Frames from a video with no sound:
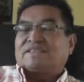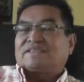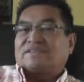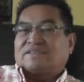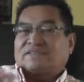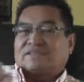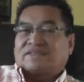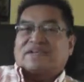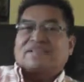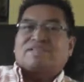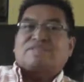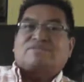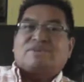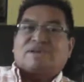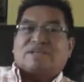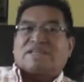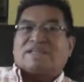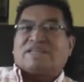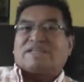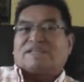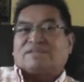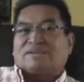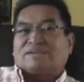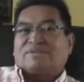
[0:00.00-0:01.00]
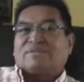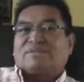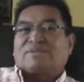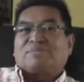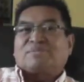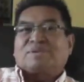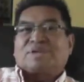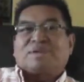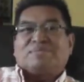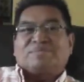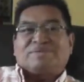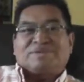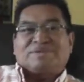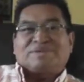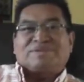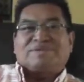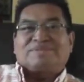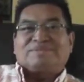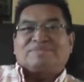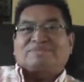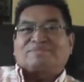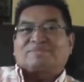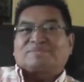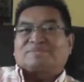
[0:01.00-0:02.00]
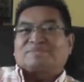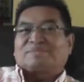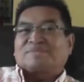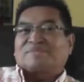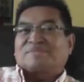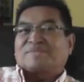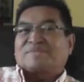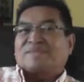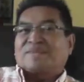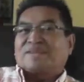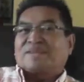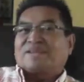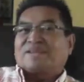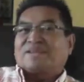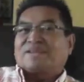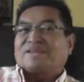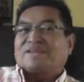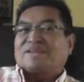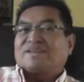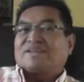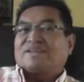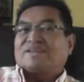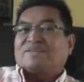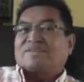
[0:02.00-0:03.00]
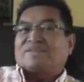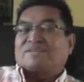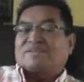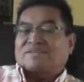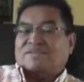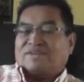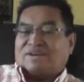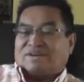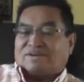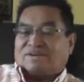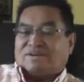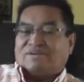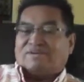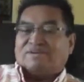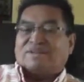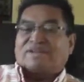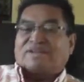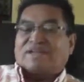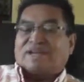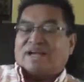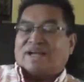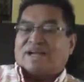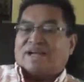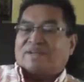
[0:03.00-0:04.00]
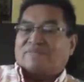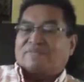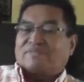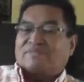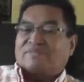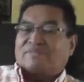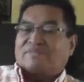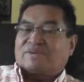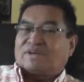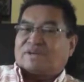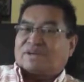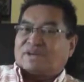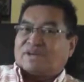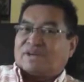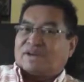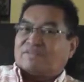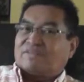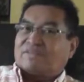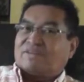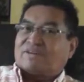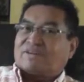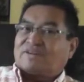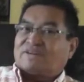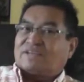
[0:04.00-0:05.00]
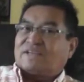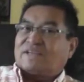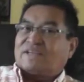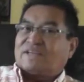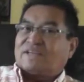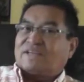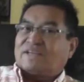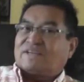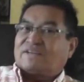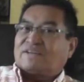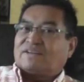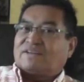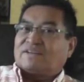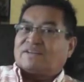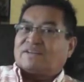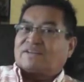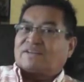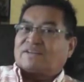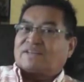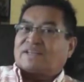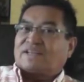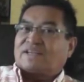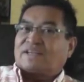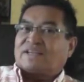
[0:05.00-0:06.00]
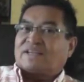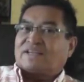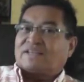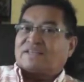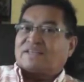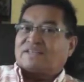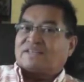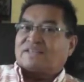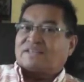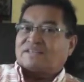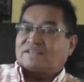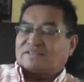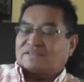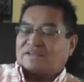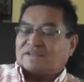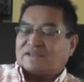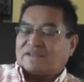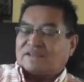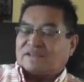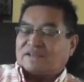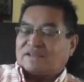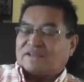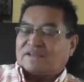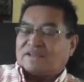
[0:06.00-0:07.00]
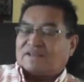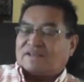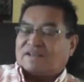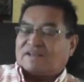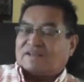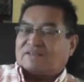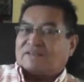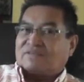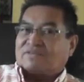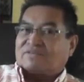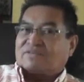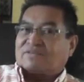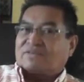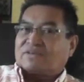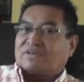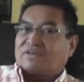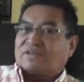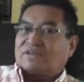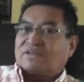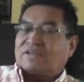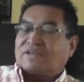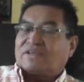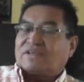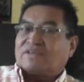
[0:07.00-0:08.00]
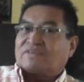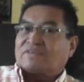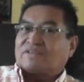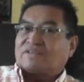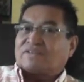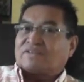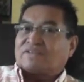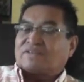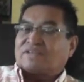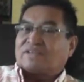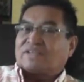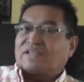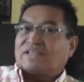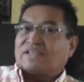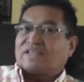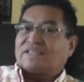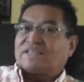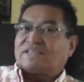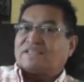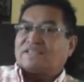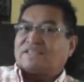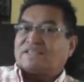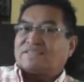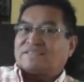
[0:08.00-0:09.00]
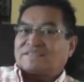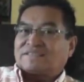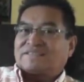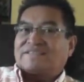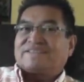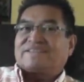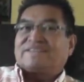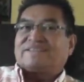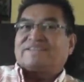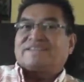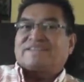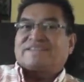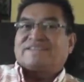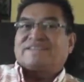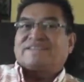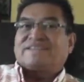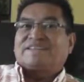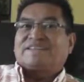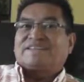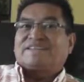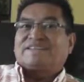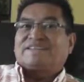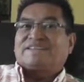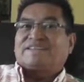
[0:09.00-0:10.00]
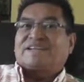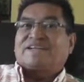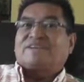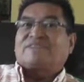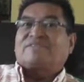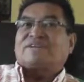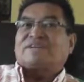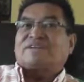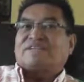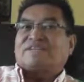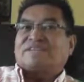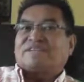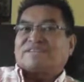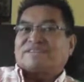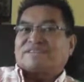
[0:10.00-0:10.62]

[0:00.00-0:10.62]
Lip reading: So that's what he told the people. So the only time we're ever going to eat a dog again is on the 4th day of the sun dance. Sacred.